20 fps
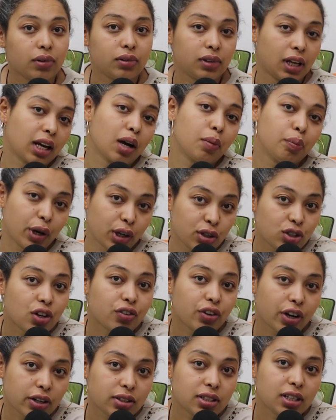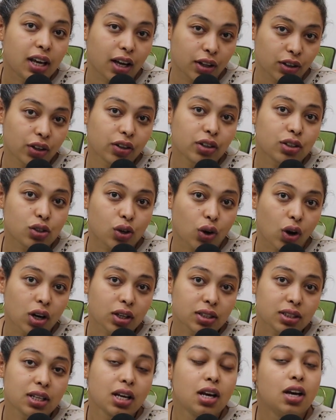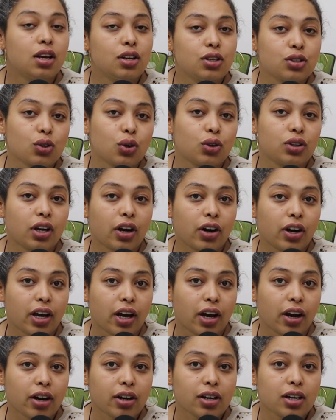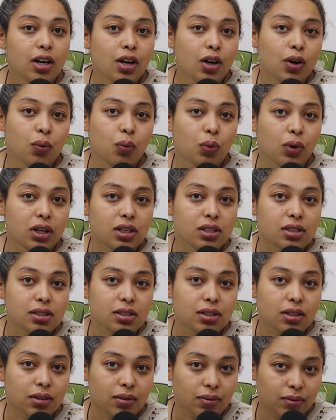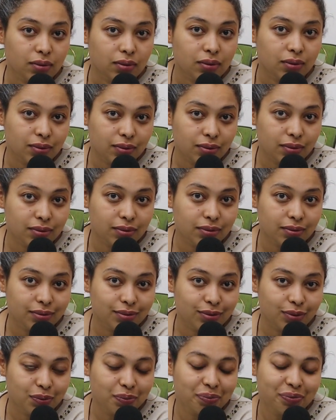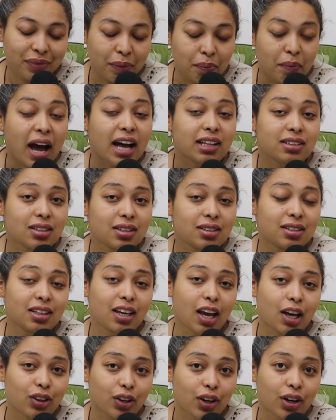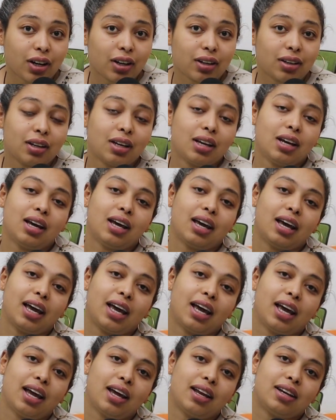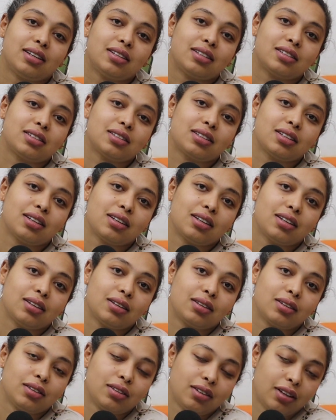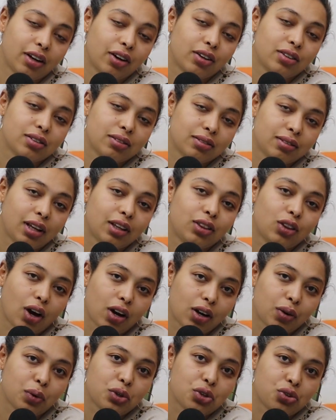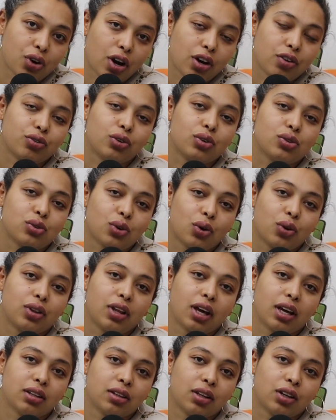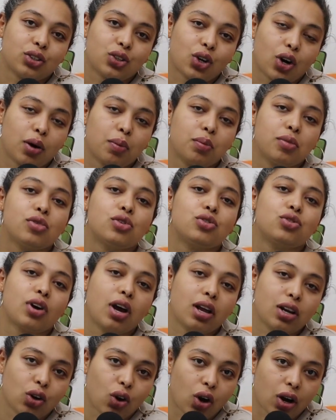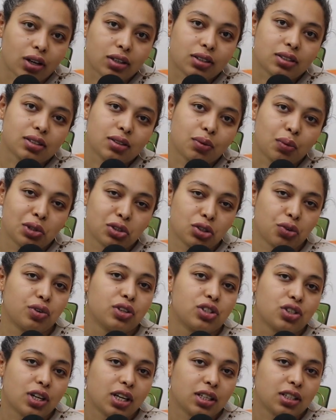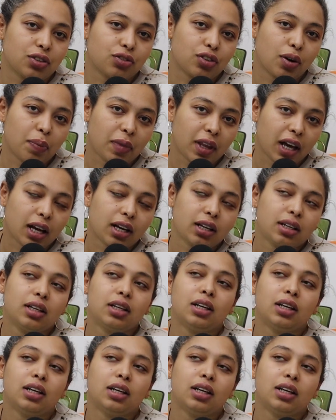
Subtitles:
like a bunch of hair together is locks. So their hair was matted together and they thought it was dreadful. So the term dreadlocks was originated from that.